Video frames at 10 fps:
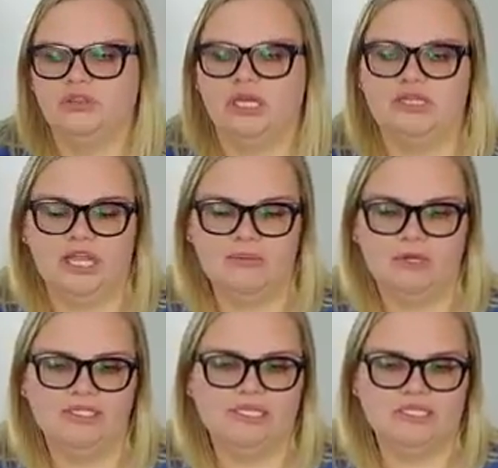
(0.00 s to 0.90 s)
done the
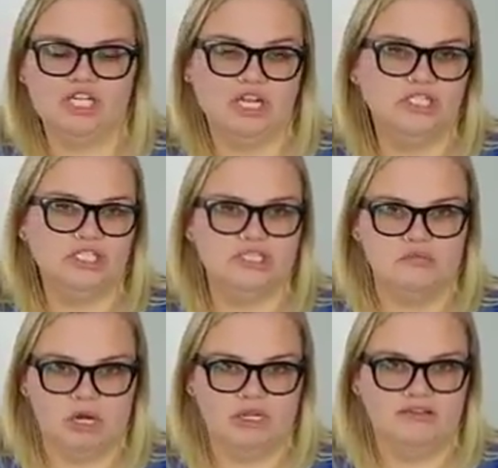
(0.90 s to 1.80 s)
upgrades, that changes the
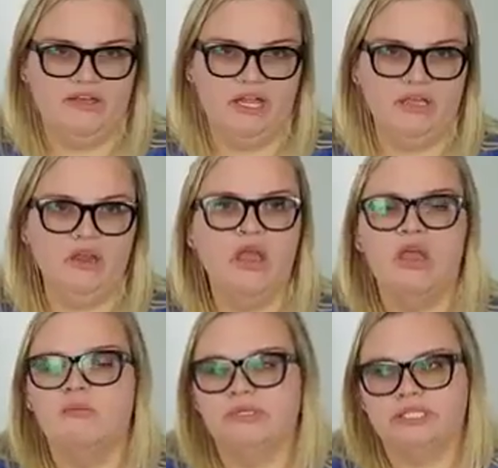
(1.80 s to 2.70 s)
market value,
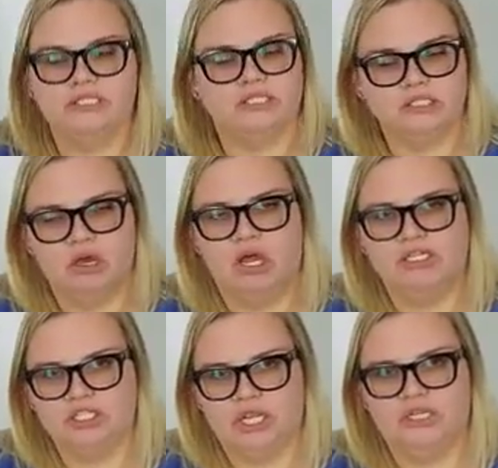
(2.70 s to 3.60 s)
but that does
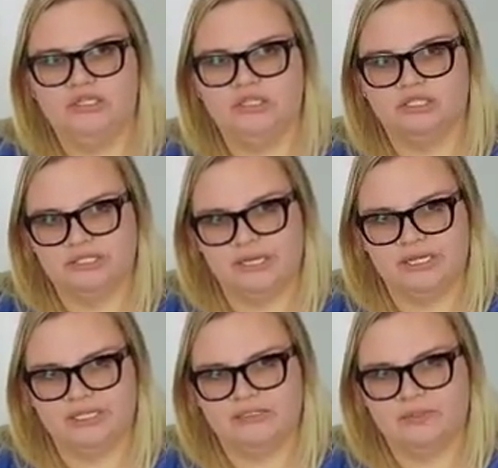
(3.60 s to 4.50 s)
not change the city
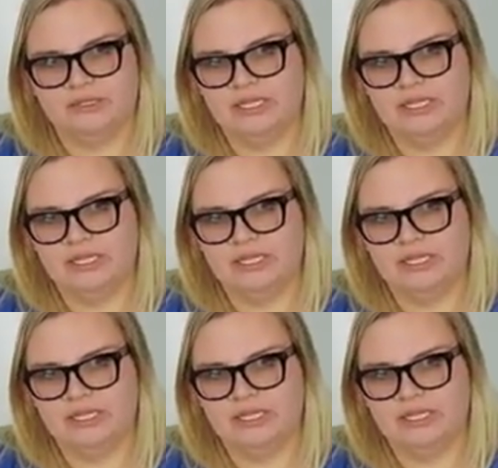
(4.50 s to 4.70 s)
assessment.